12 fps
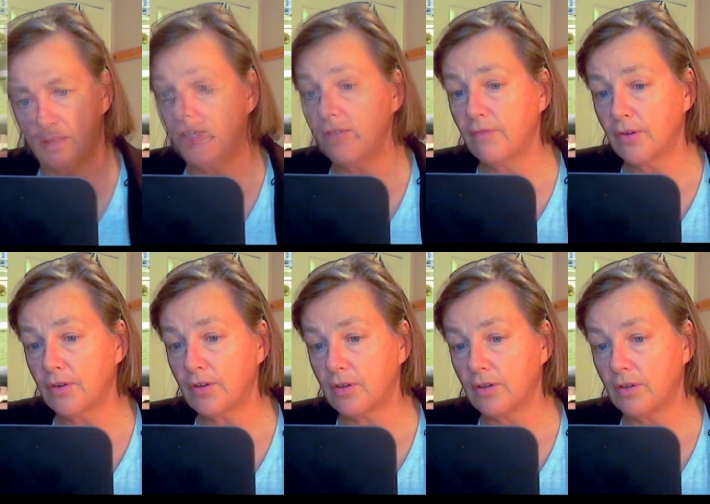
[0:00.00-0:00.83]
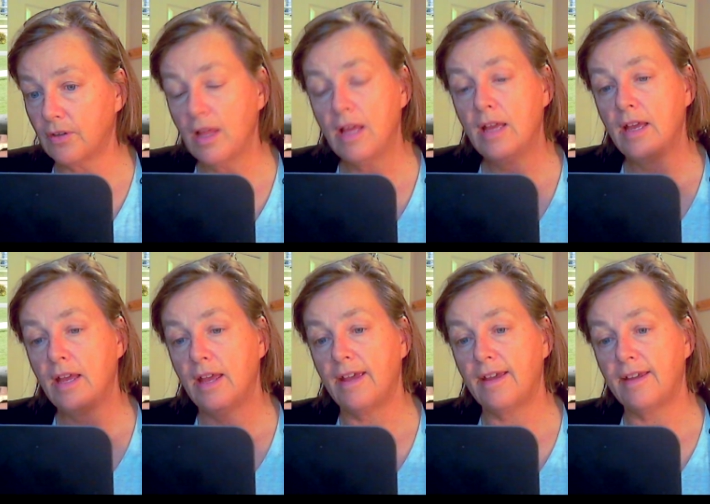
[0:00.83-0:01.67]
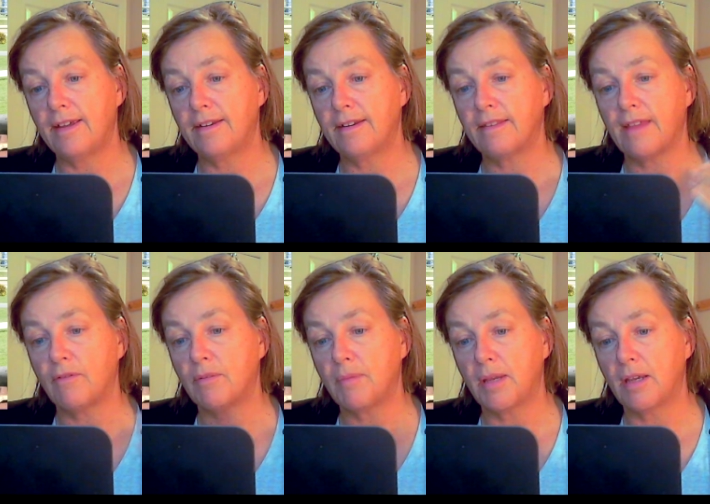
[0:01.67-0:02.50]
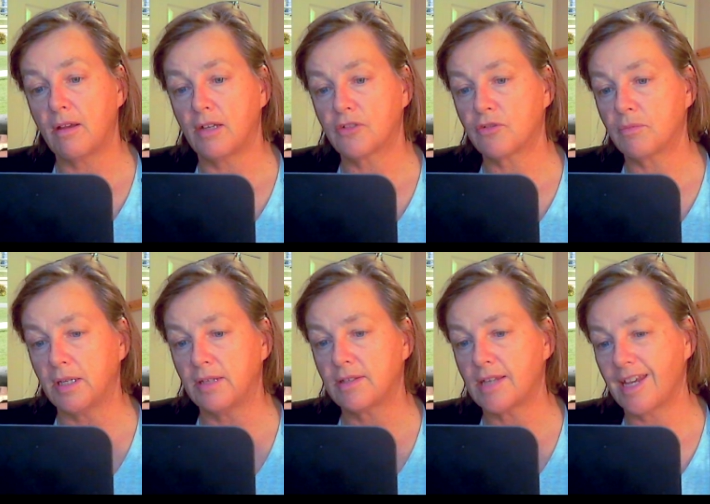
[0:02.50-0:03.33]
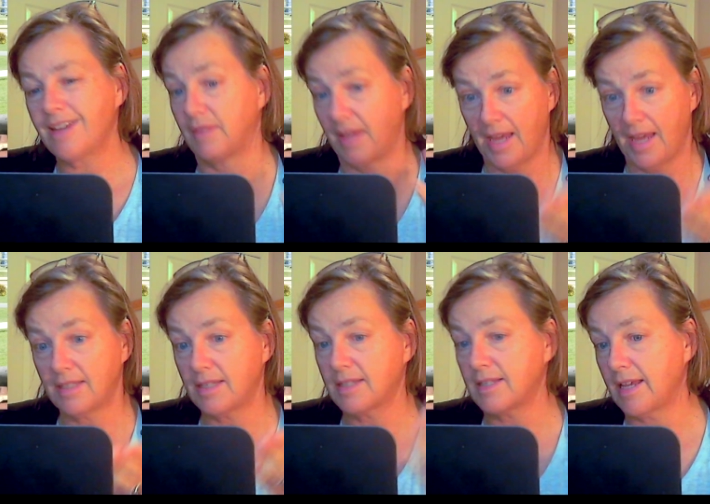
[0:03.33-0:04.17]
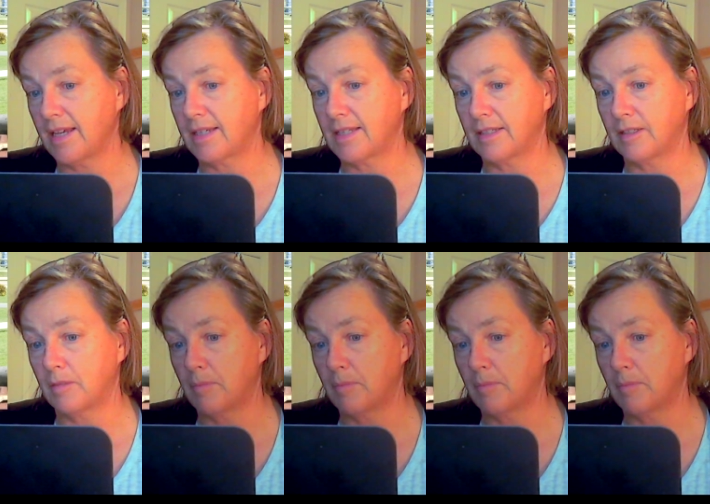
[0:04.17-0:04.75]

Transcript: the vertical, and that would be cause for me to say, you know, hangs his legs a little